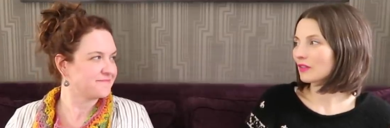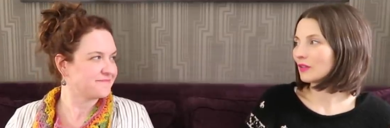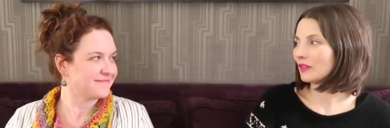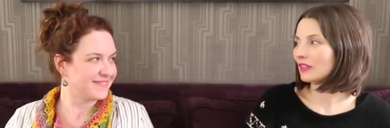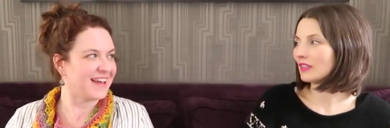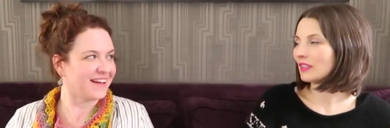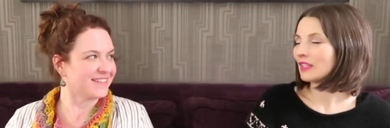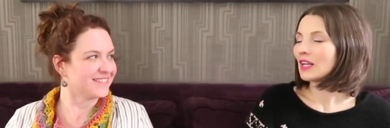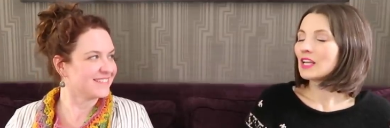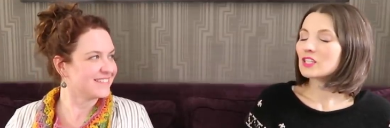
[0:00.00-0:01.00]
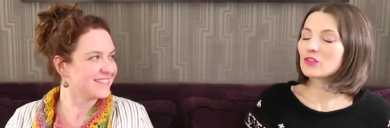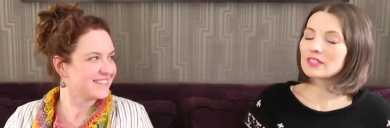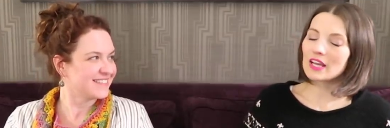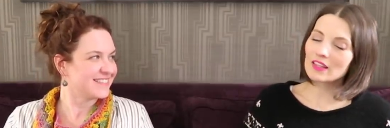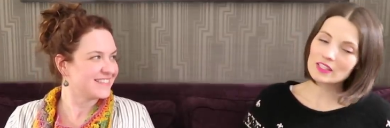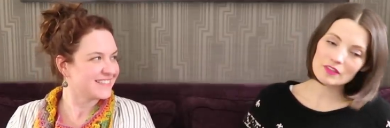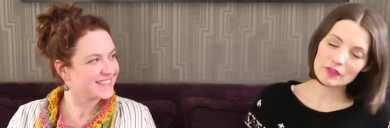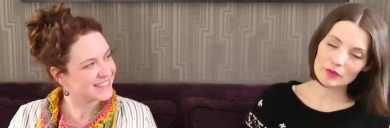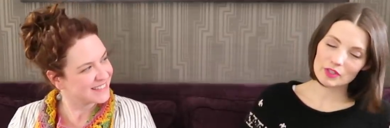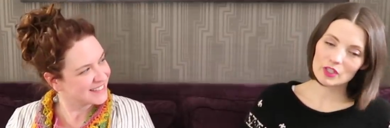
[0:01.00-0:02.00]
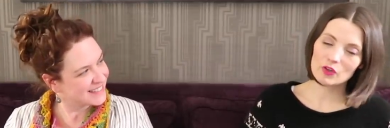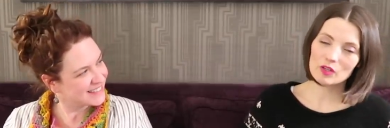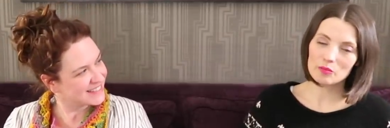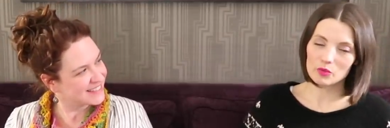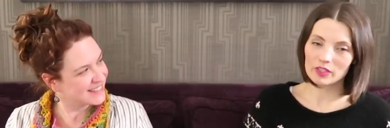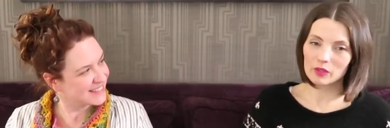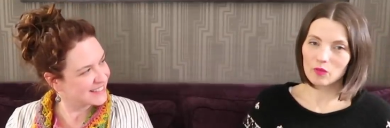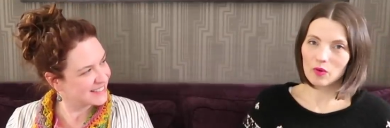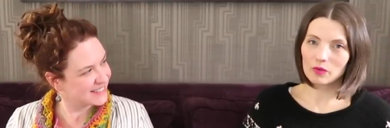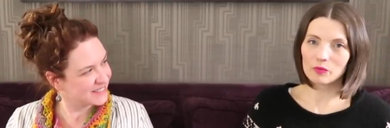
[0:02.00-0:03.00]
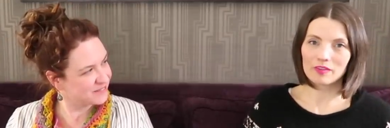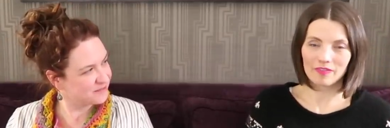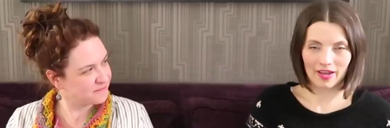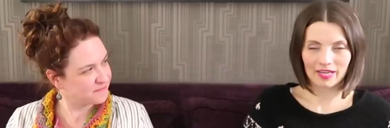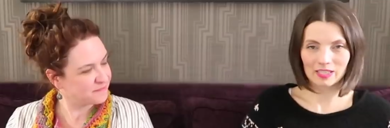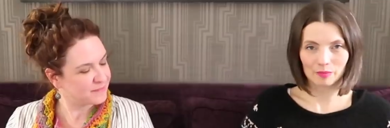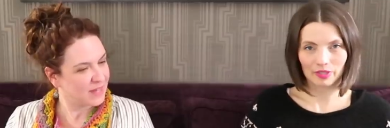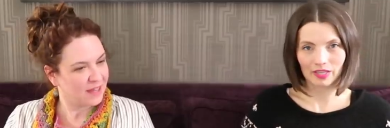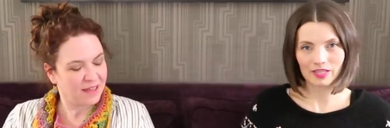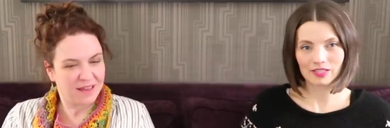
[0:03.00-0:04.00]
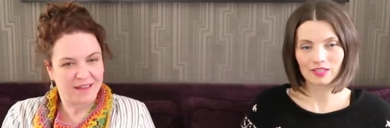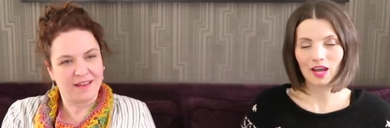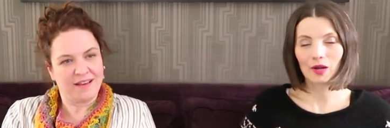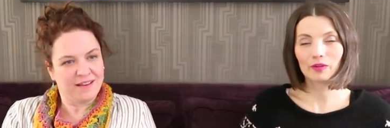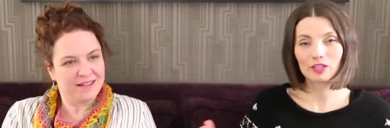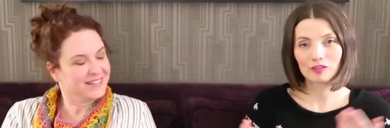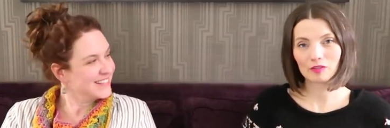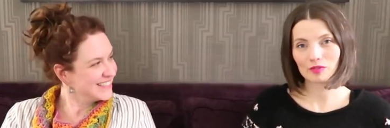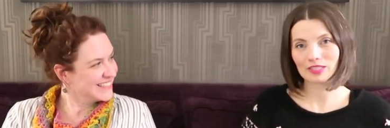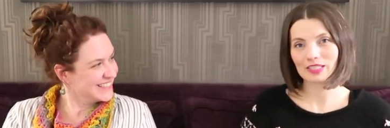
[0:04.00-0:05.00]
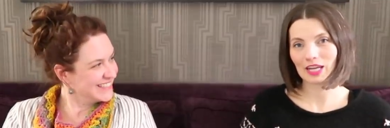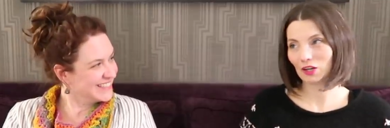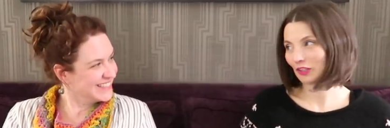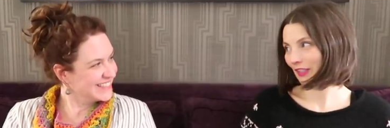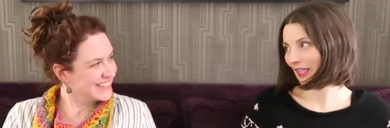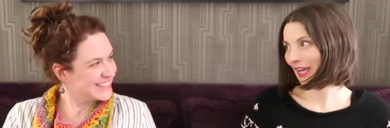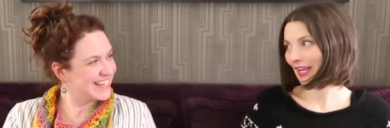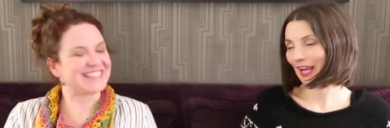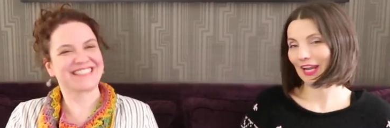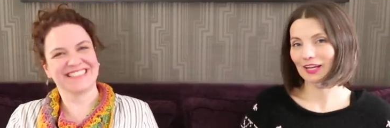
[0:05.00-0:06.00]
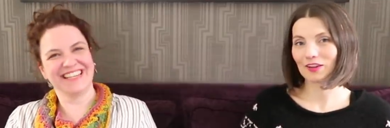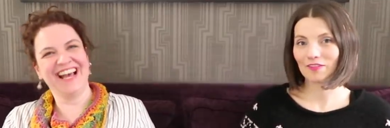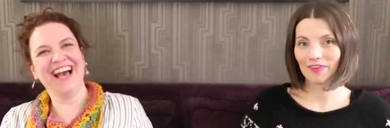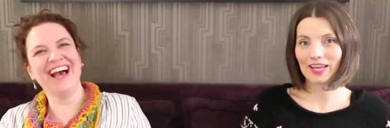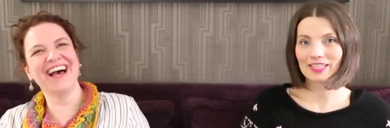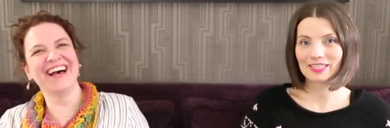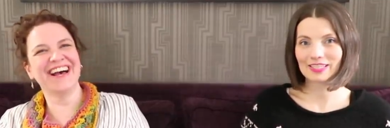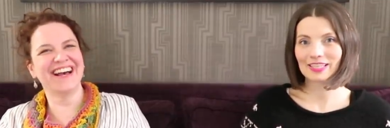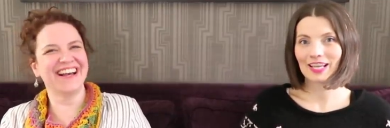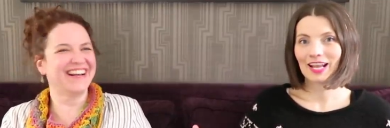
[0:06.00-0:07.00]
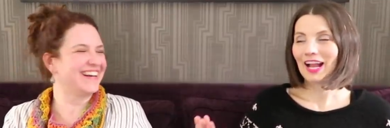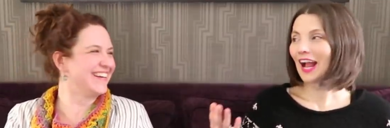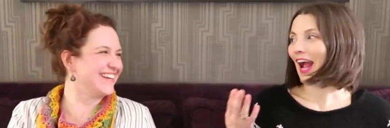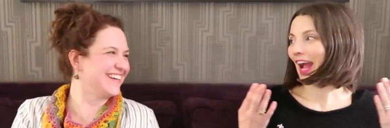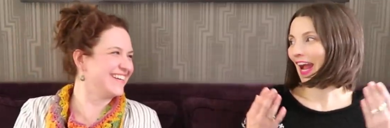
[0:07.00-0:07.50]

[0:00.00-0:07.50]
Speaker 1: really cool. Yeah. So tell us if we were to go to Moogly, what would we find? Because our interview is a day early, and yes. I confess